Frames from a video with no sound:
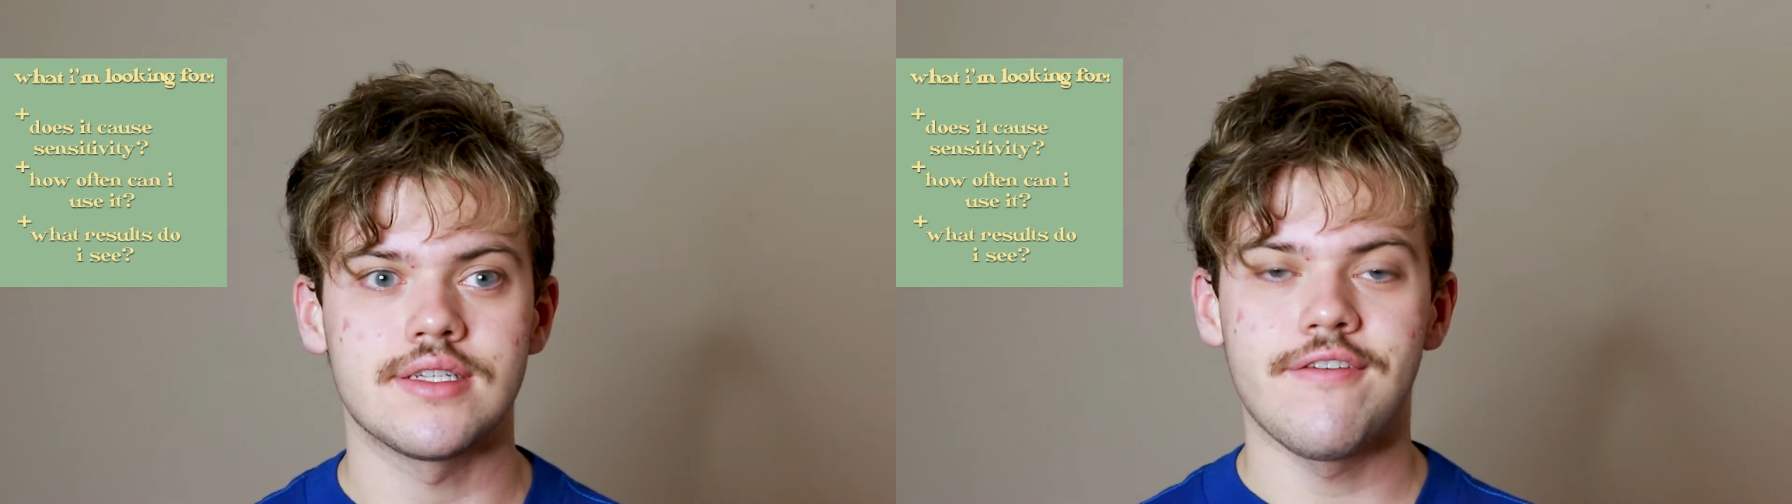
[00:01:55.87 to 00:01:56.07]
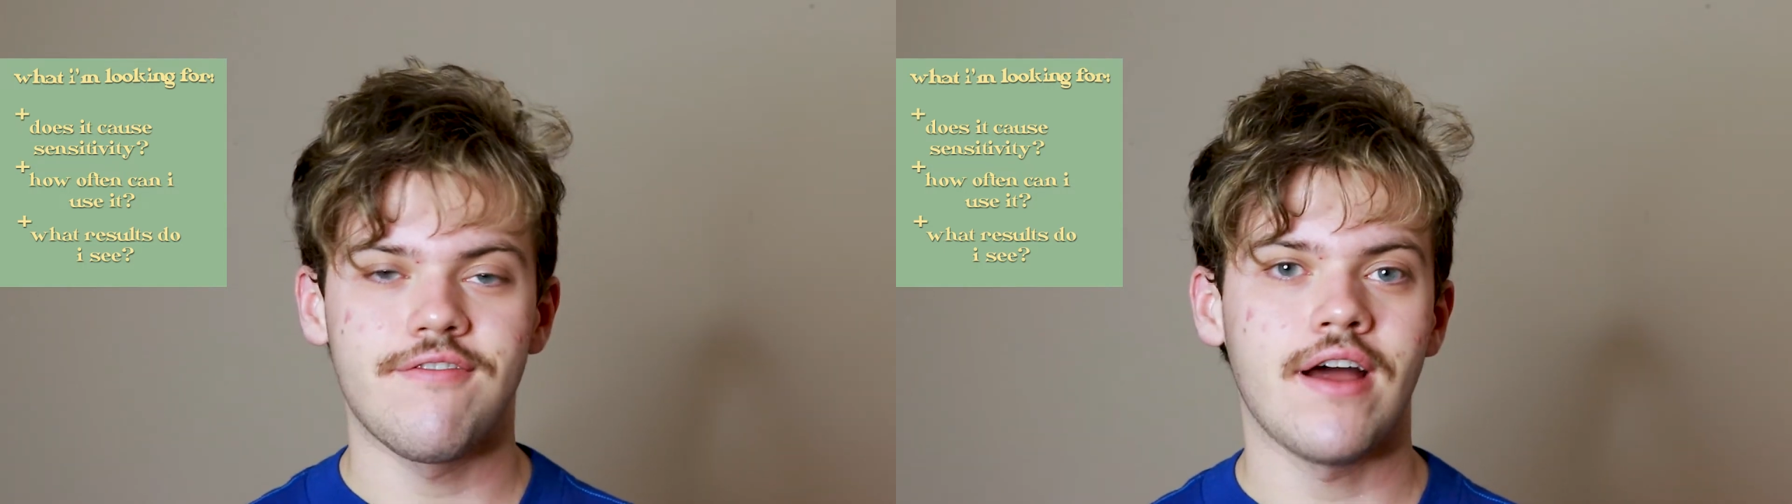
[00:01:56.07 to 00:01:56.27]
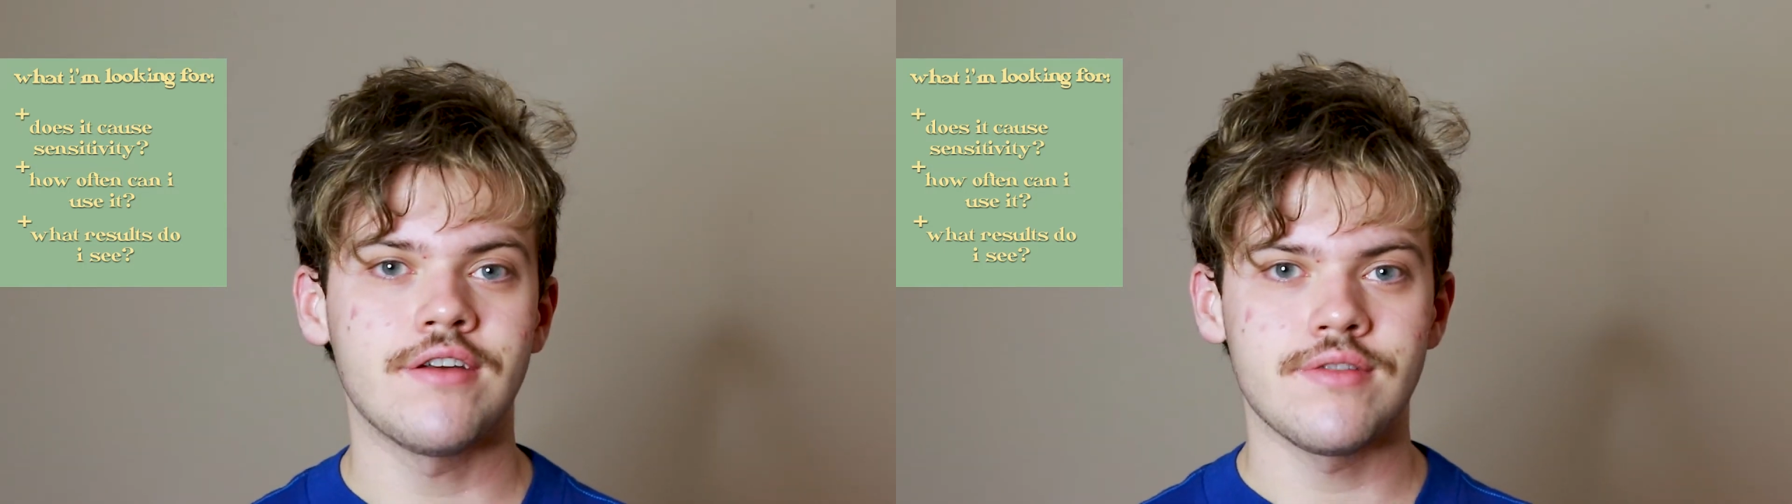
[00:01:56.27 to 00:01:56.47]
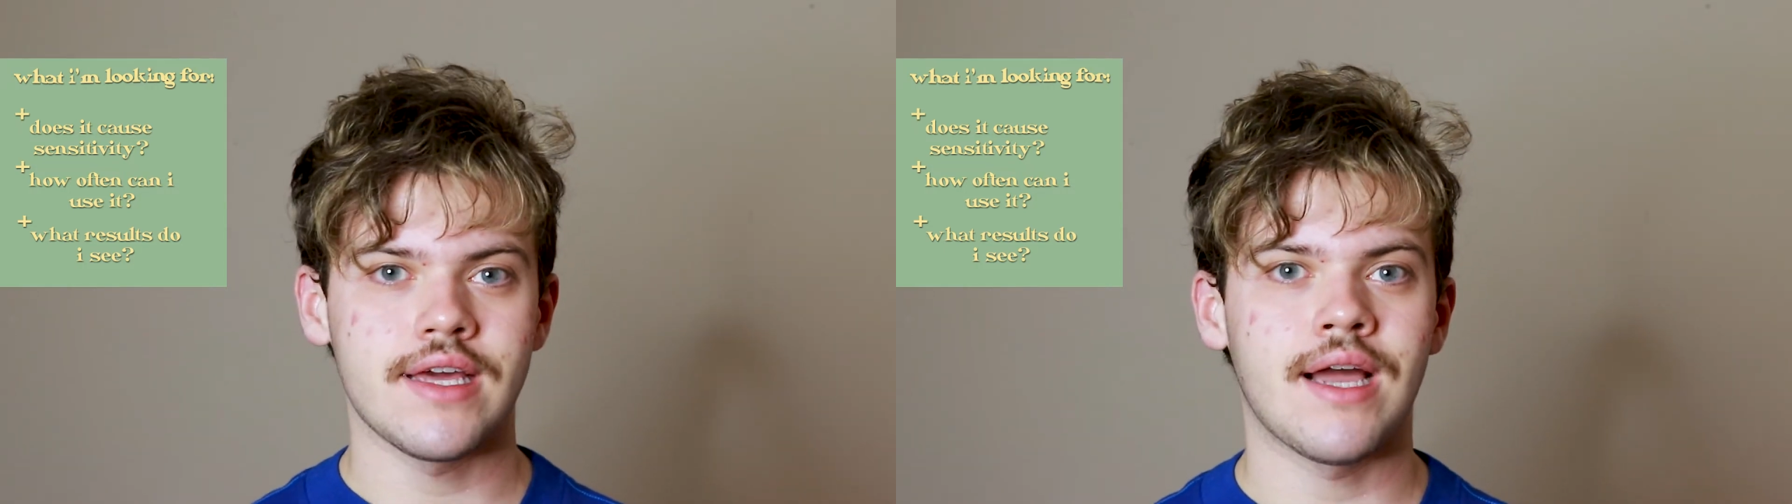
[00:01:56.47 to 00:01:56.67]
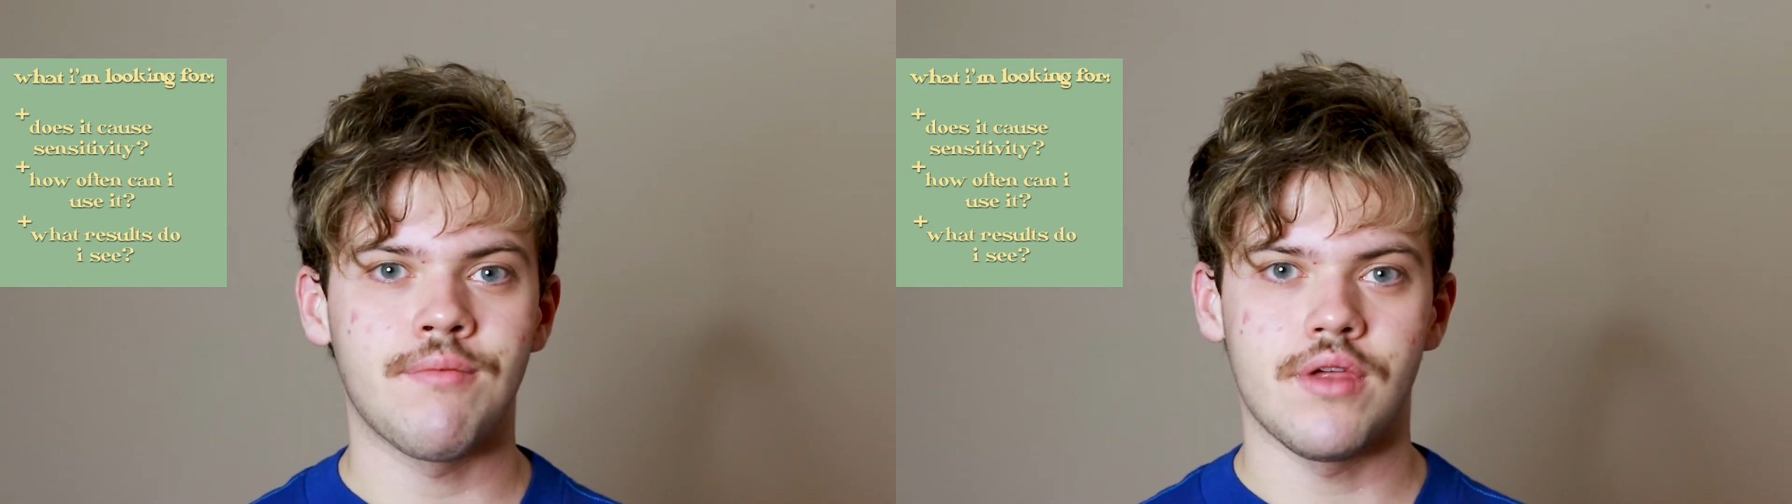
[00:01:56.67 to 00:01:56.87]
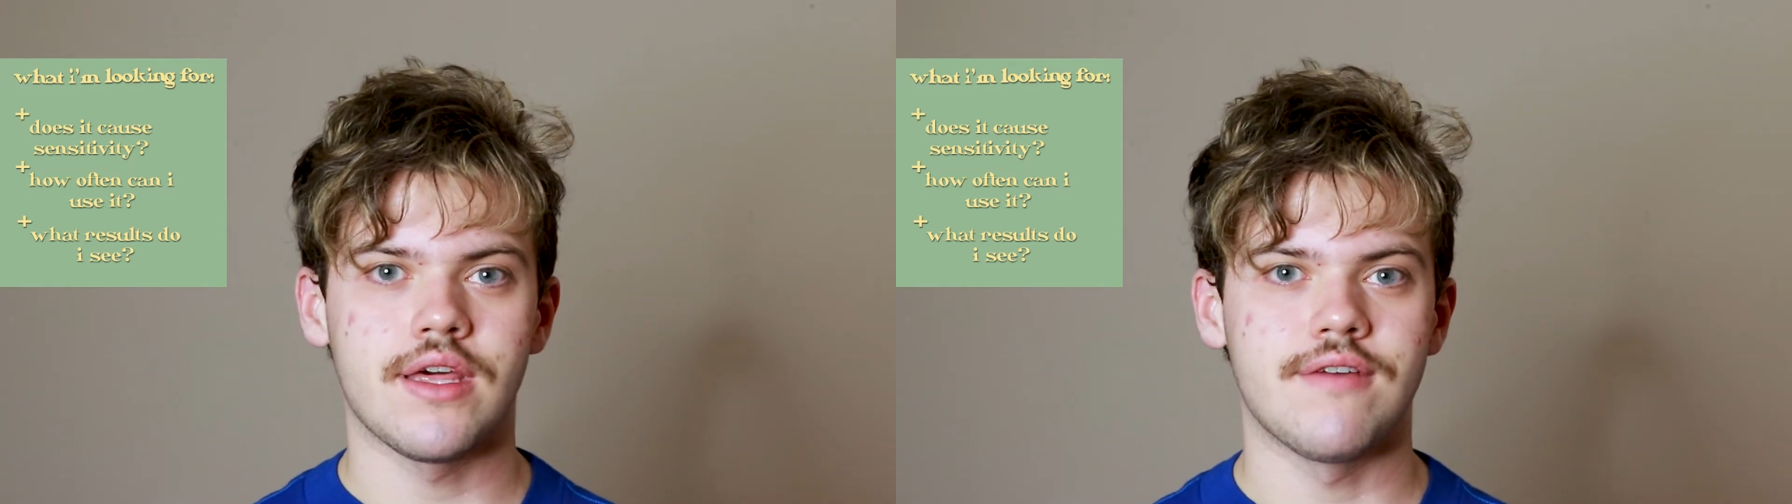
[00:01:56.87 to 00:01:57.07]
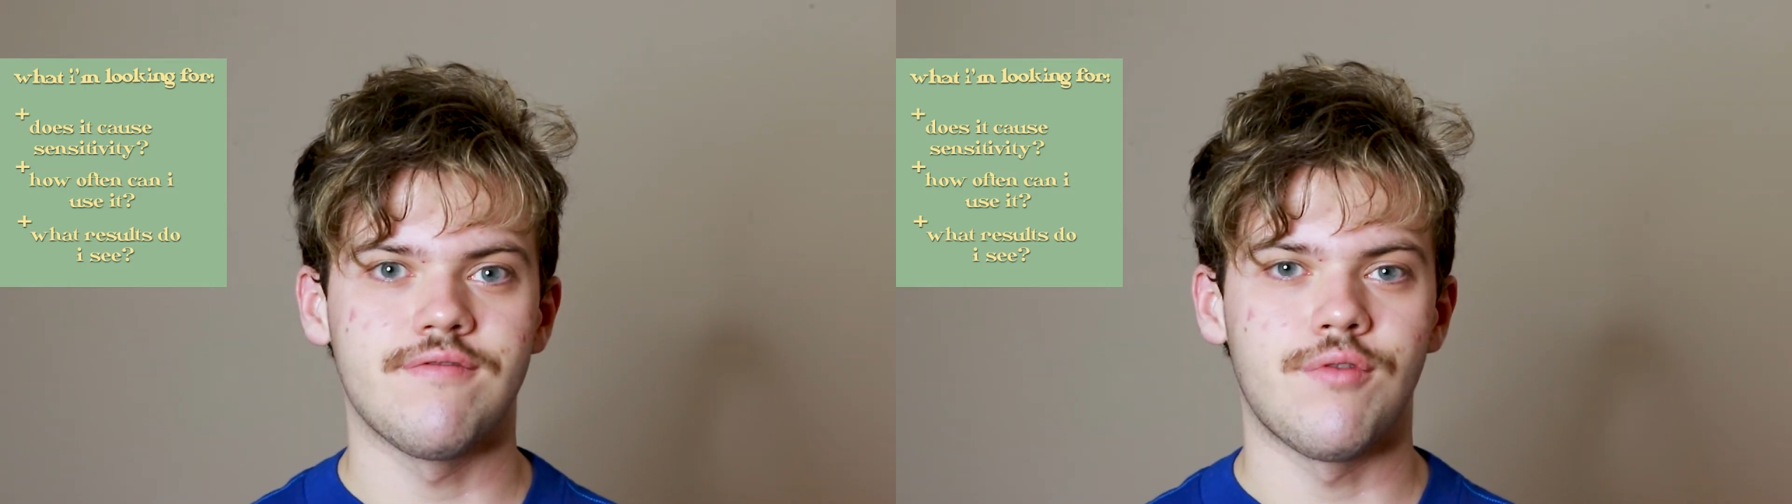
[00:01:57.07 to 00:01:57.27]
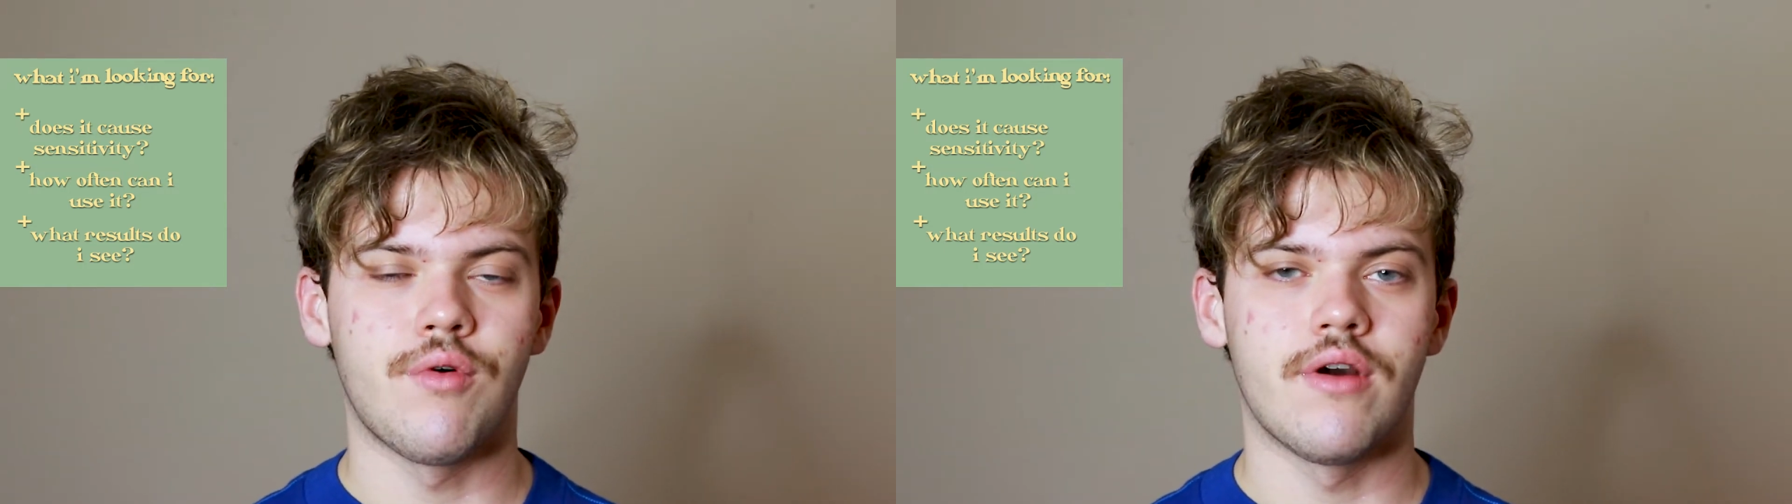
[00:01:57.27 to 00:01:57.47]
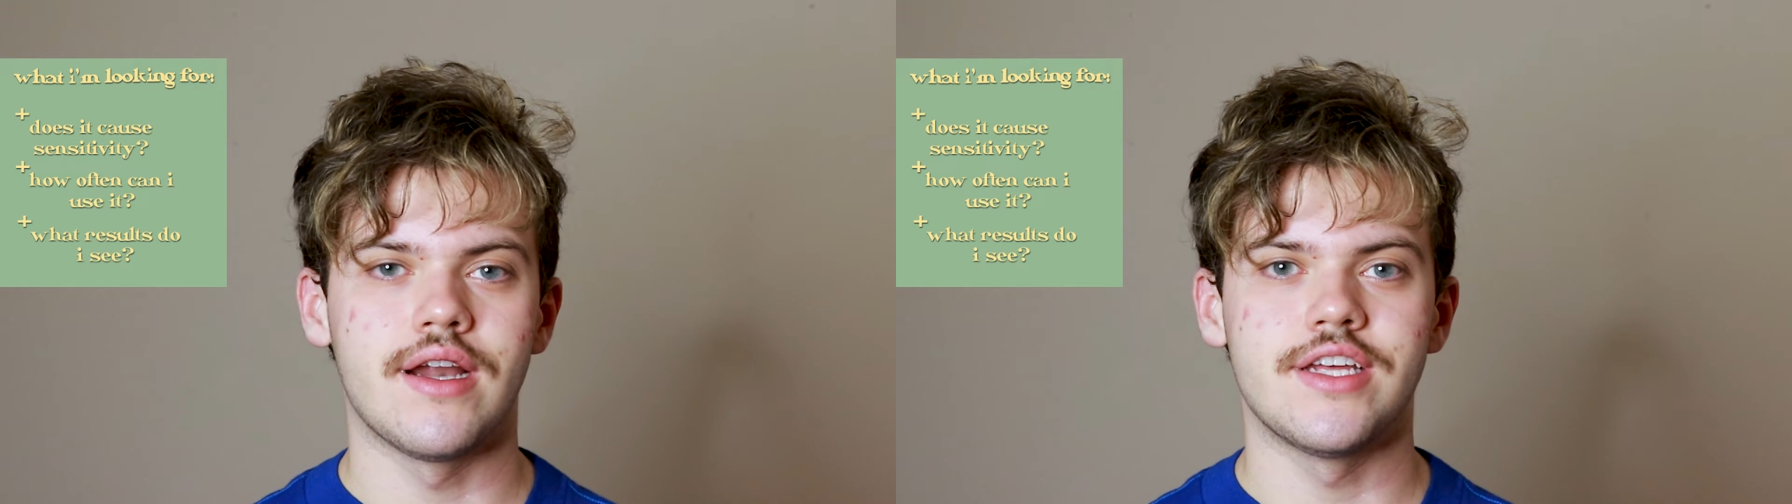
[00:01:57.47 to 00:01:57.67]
The final thing I'm looking for